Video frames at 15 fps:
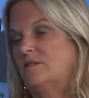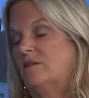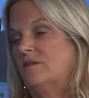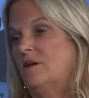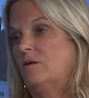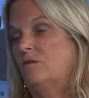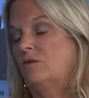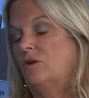And
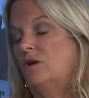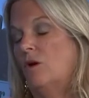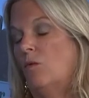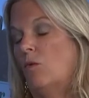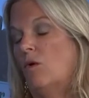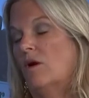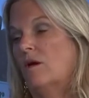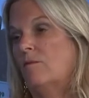then, you know,
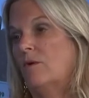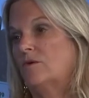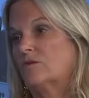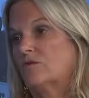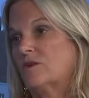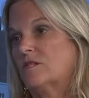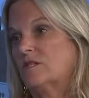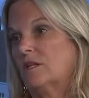working most
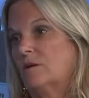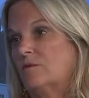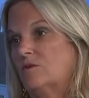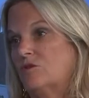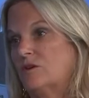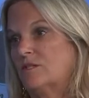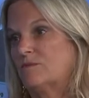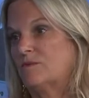recently with
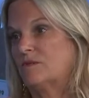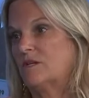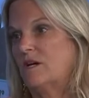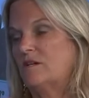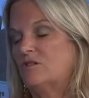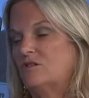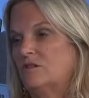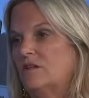
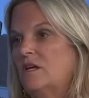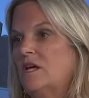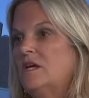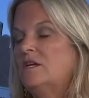transportation